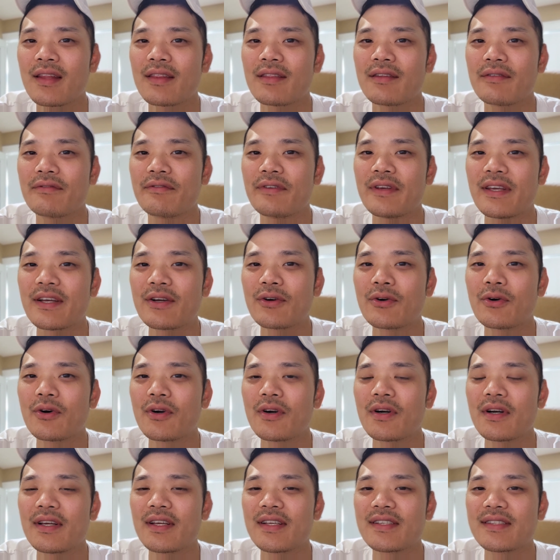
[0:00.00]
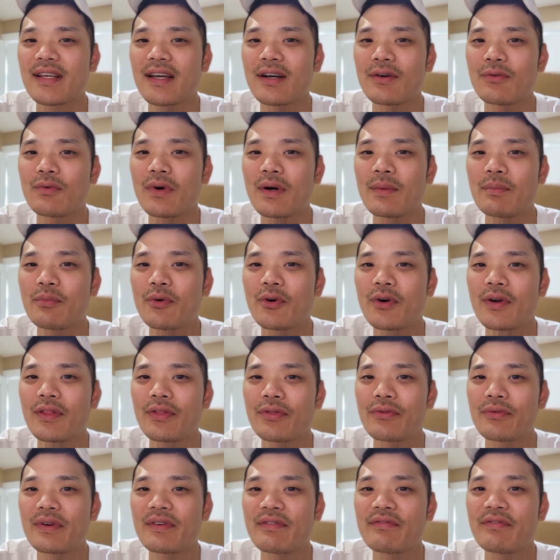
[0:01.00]
The V-core is at
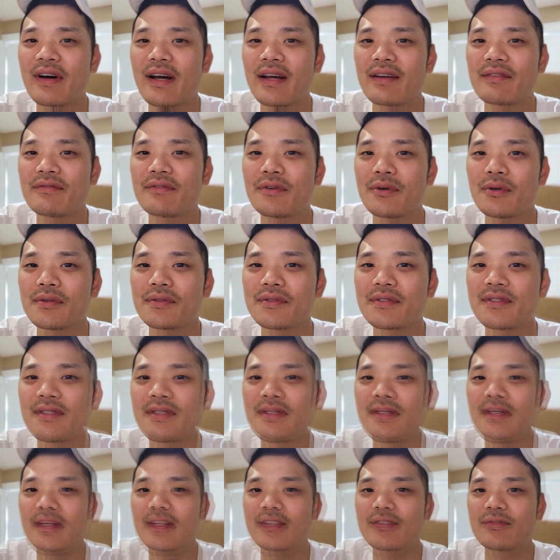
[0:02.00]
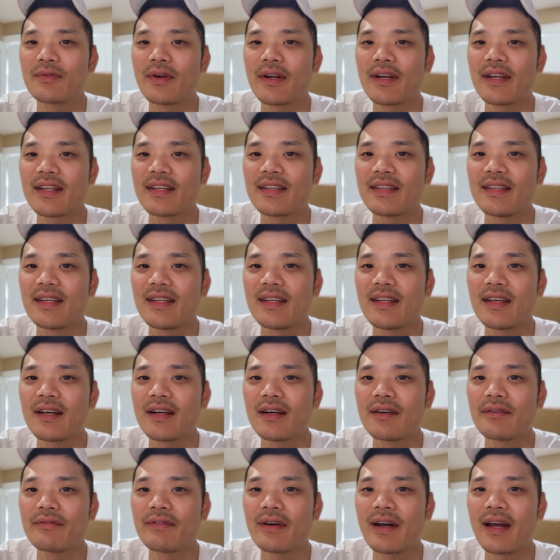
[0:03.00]
1.35 volts. It's running
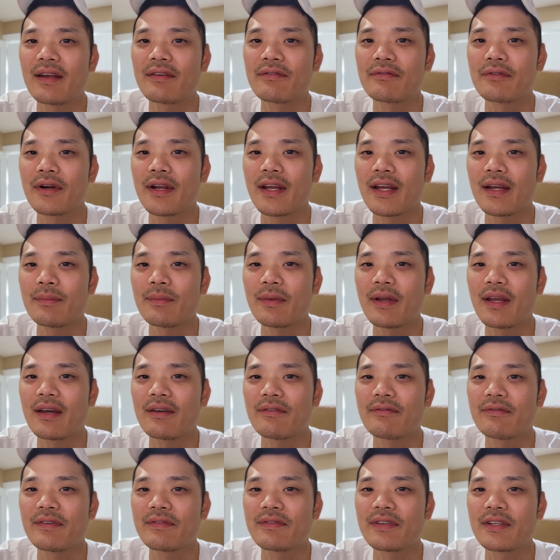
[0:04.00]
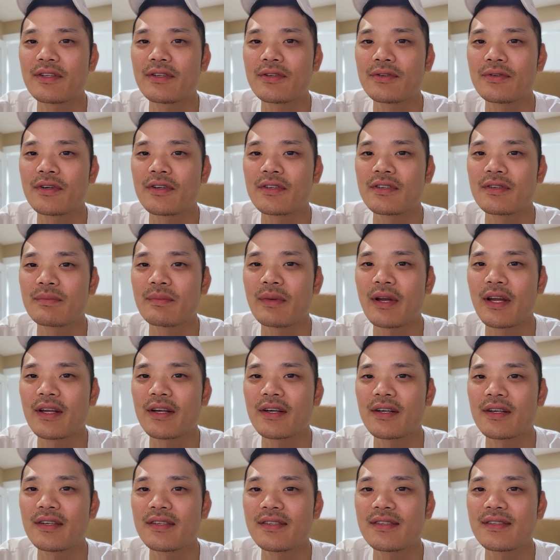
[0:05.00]
DDR5 RAM at 5200
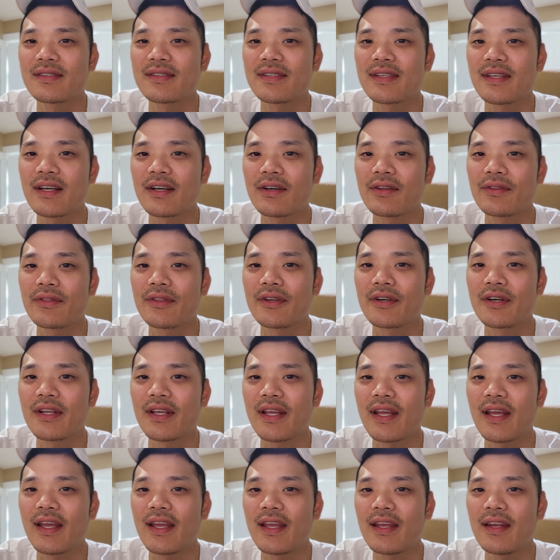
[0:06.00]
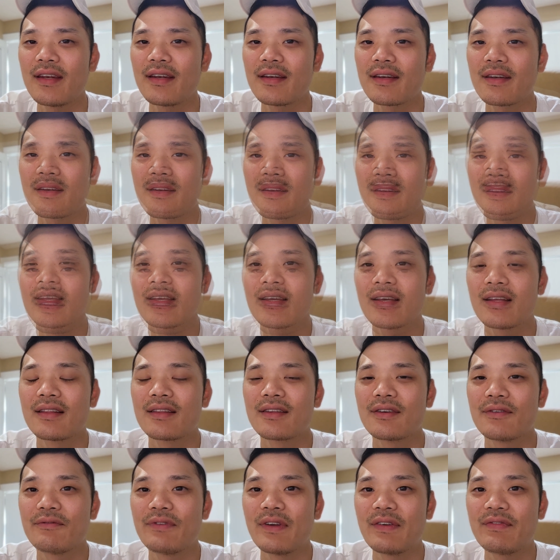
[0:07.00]
MHz CL38.
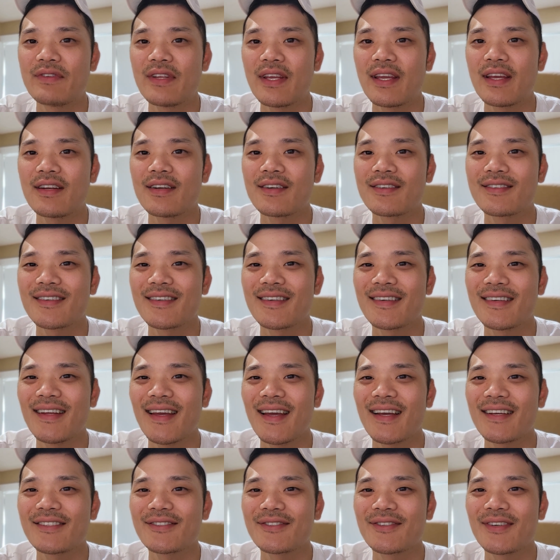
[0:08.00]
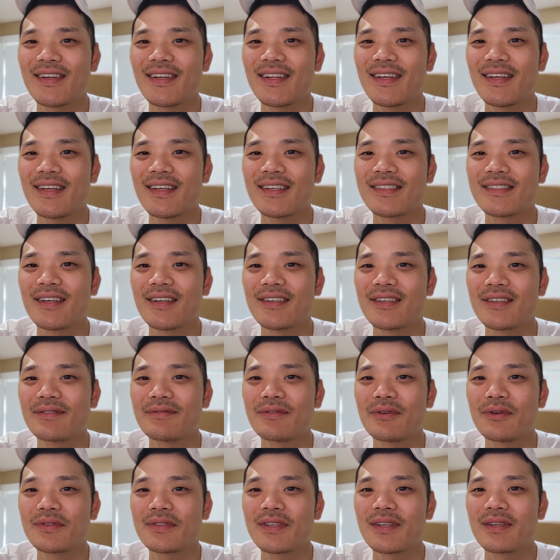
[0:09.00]
The 5800X3D is
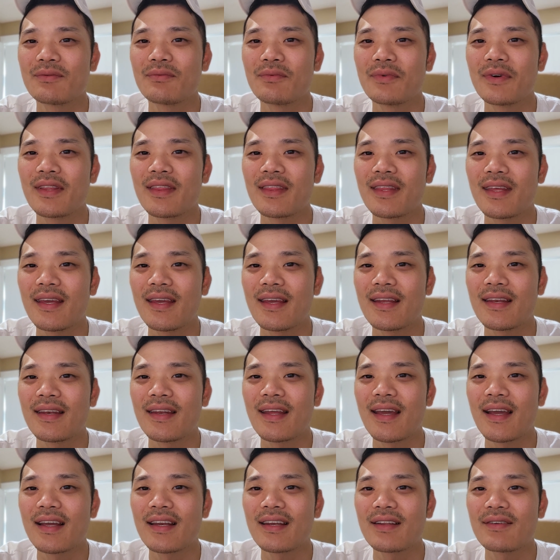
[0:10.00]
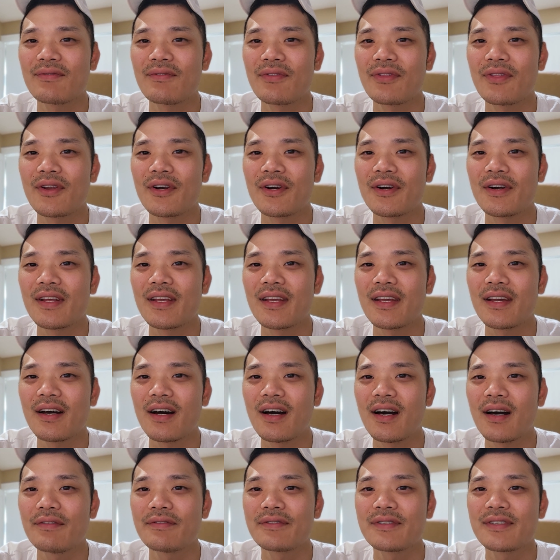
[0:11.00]
undervolted with a negative 30
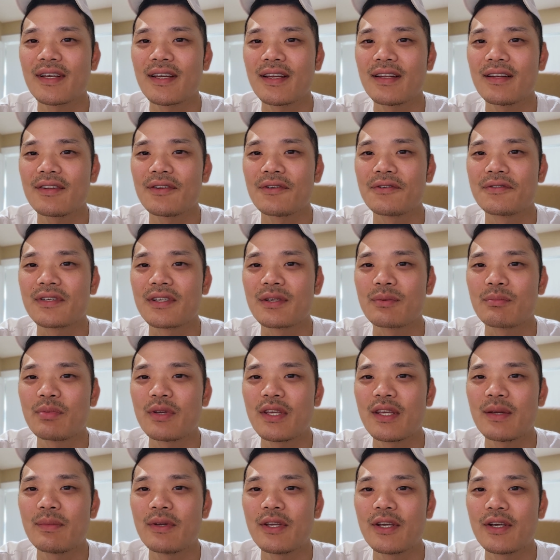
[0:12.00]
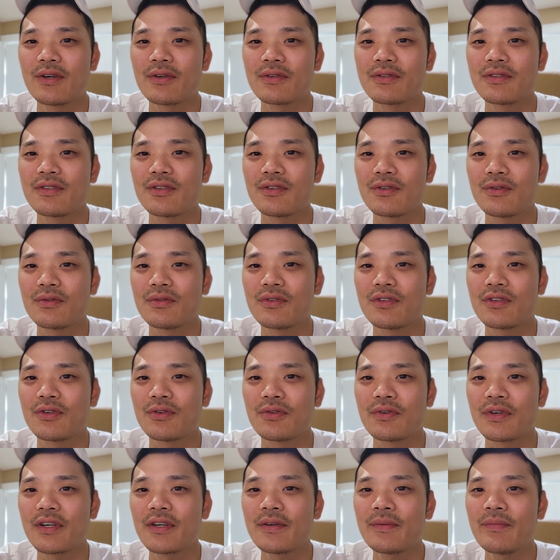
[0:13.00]
offset using PBO2
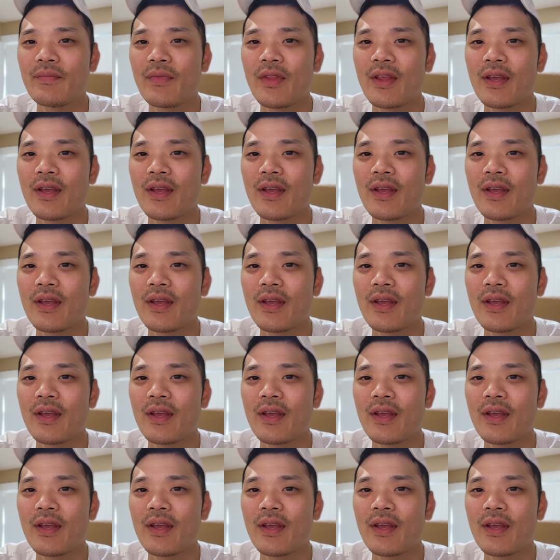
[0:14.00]
tuner.